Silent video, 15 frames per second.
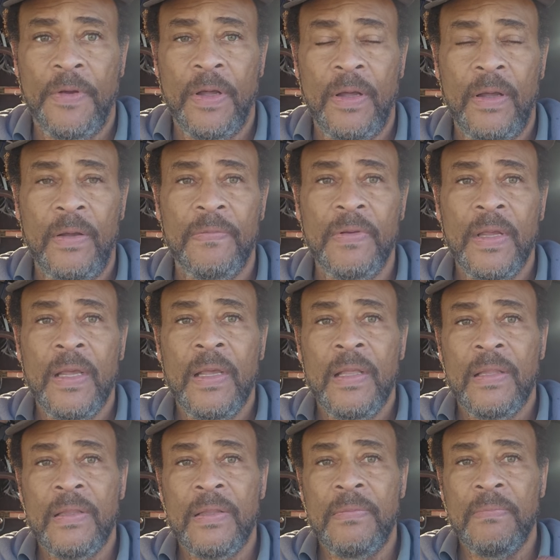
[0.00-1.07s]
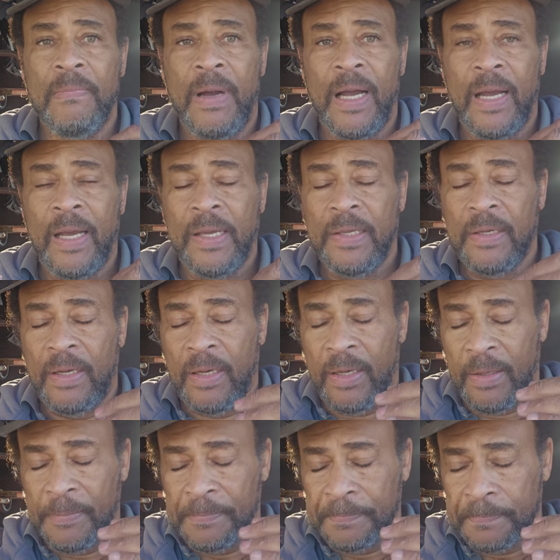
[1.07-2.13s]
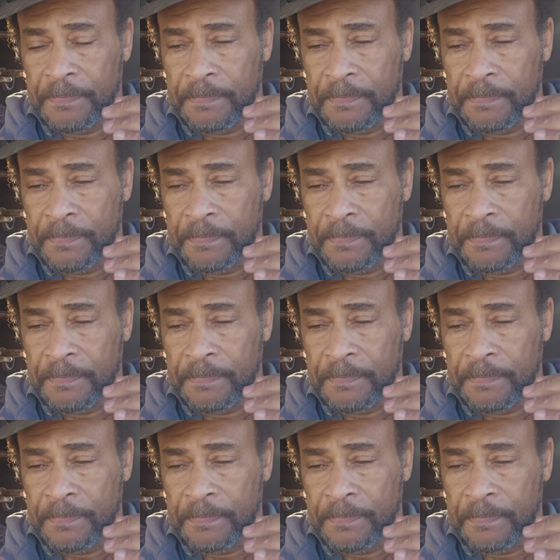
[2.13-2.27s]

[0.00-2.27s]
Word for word: of my um